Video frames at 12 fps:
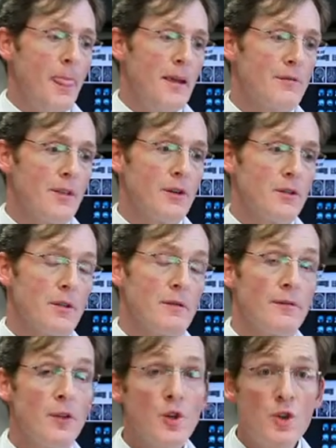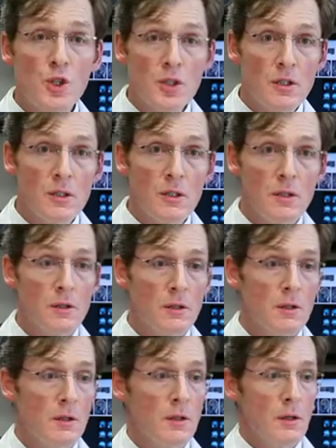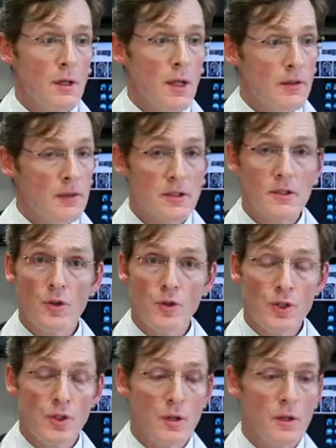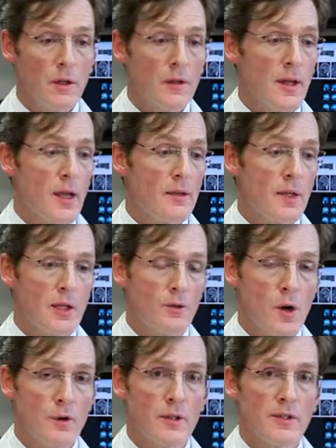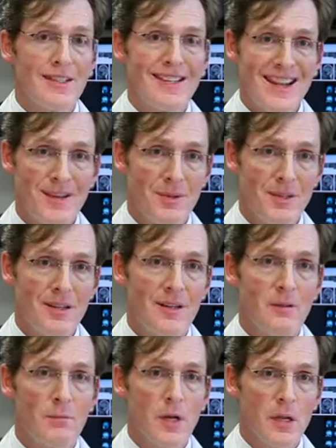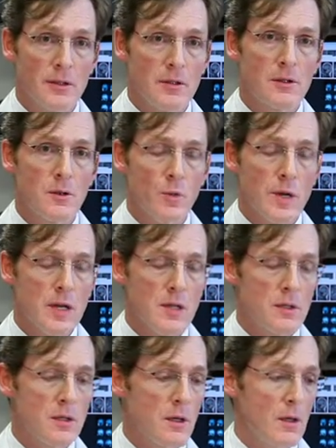If there's a fusion in the suture, then the growth is inhibited and the brain is squeezed.